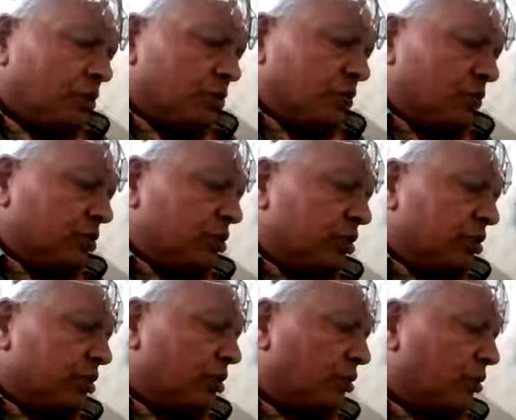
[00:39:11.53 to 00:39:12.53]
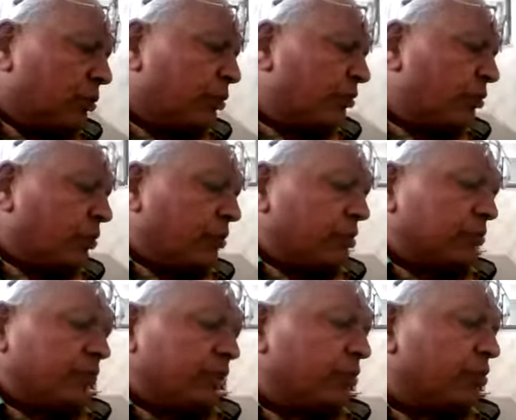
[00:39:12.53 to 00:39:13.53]
So this is all performance,
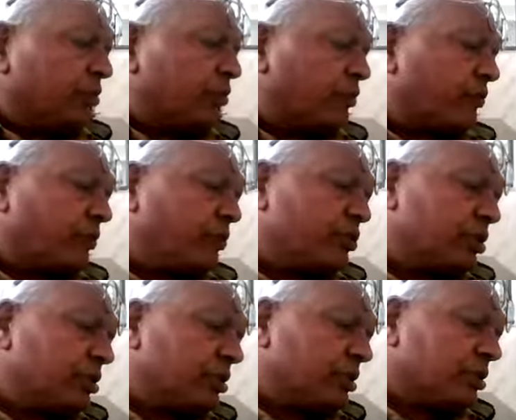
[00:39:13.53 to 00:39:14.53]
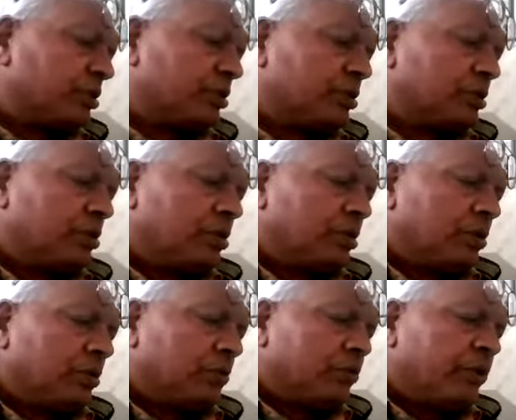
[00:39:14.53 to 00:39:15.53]
very good performance are there.
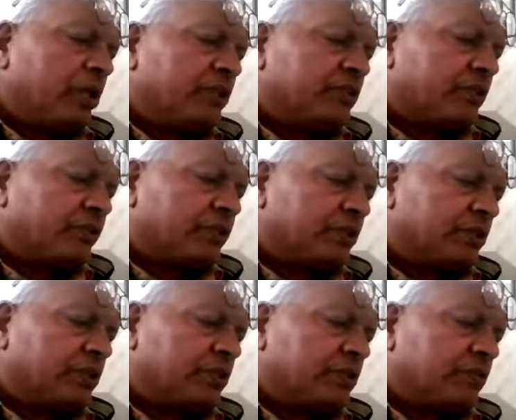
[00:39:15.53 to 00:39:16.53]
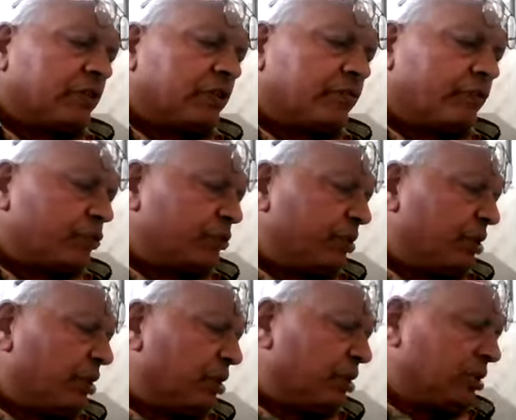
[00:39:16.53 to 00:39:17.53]
Building services, workforce
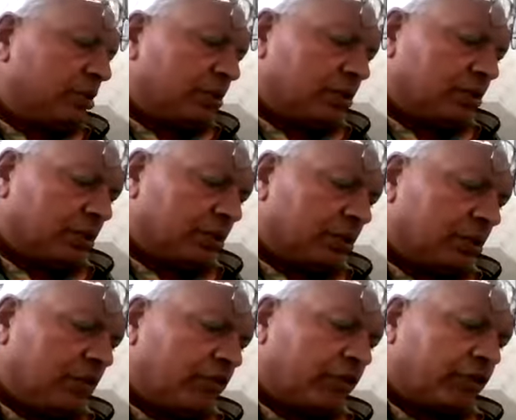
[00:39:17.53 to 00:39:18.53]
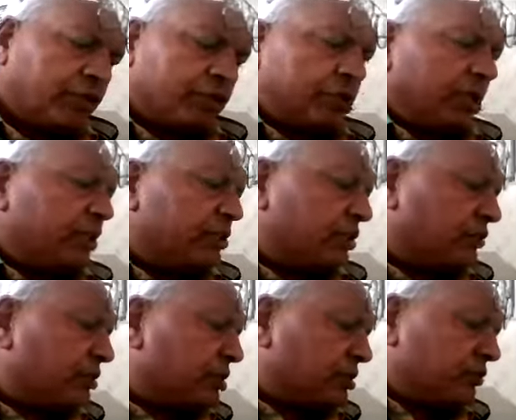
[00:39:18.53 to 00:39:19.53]
building, workforce allied
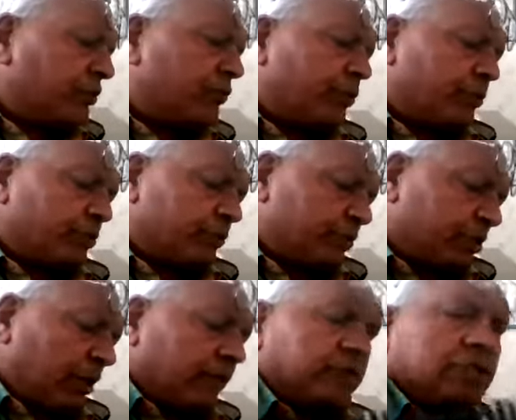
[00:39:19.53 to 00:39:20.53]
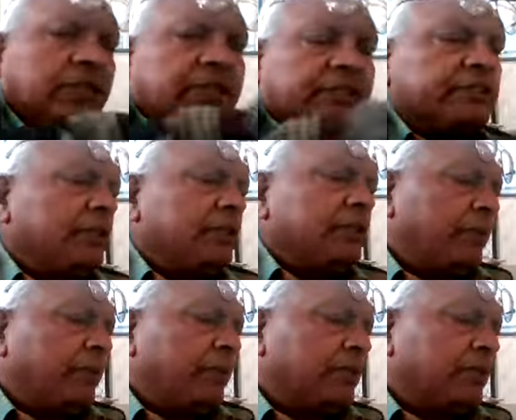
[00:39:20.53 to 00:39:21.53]
services, workforce
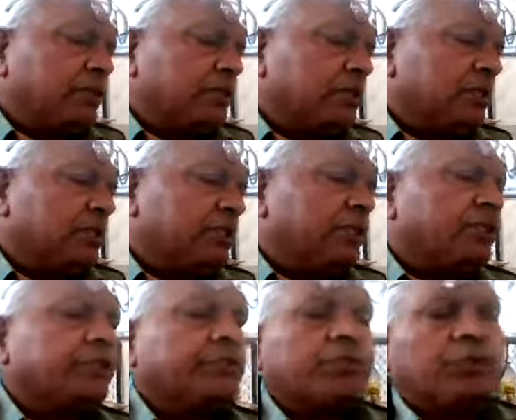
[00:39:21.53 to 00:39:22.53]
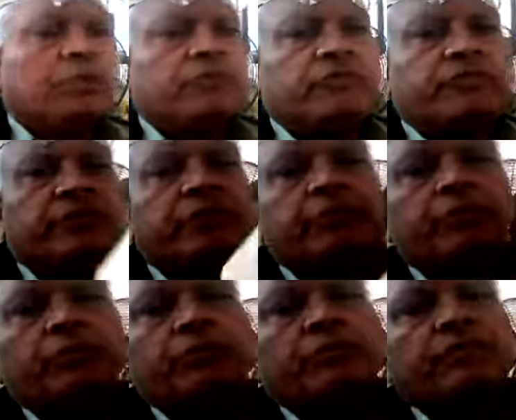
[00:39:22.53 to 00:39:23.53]
metals status program. These are
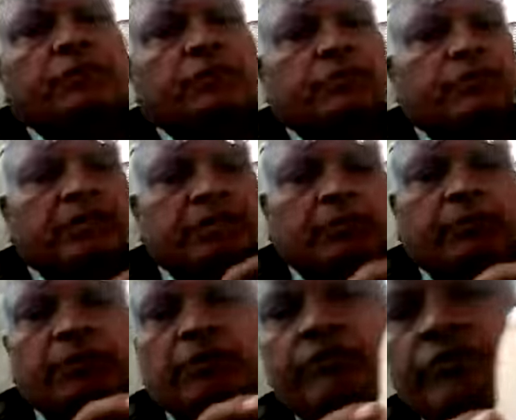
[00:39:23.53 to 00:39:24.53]
important from metal point of